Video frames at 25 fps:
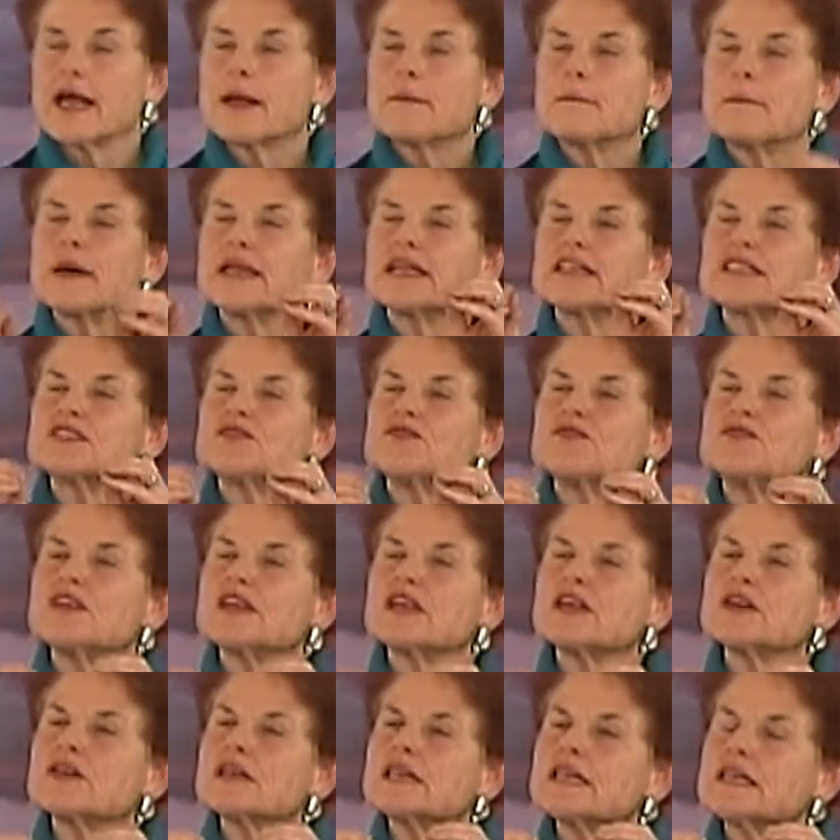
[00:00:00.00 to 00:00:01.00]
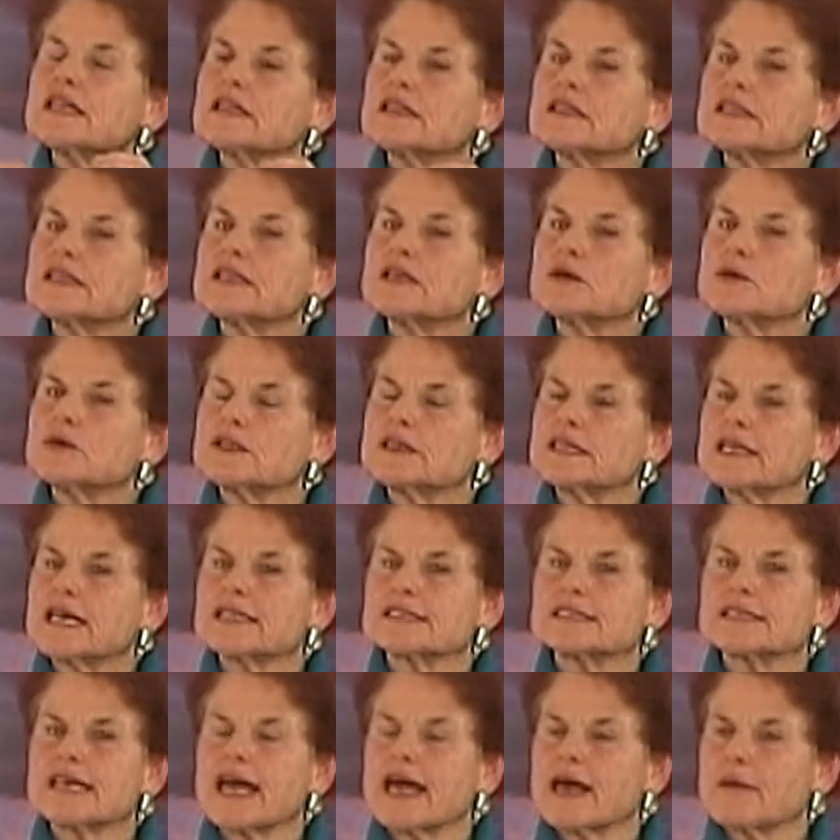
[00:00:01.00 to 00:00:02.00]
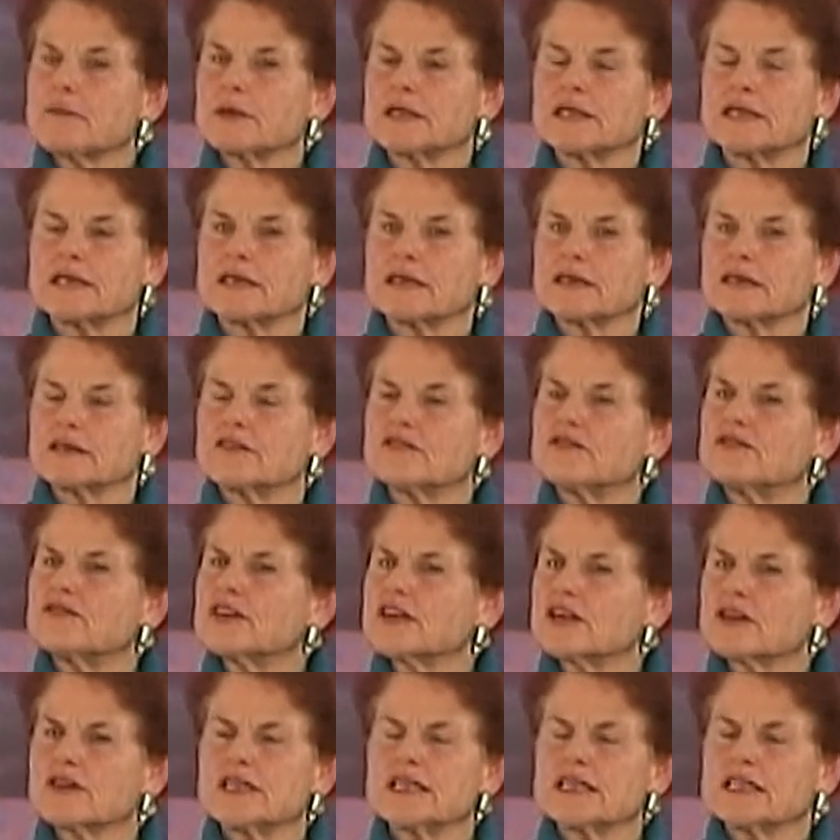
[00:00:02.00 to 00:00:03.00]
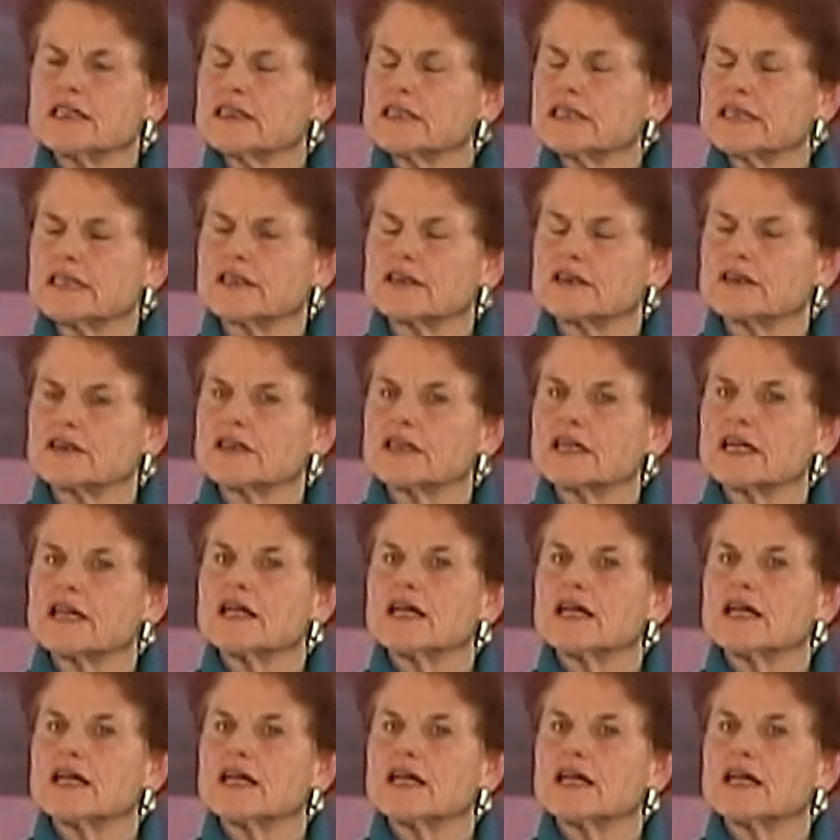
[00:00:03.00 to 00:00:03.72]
But it's very clear when that's happening, very clear.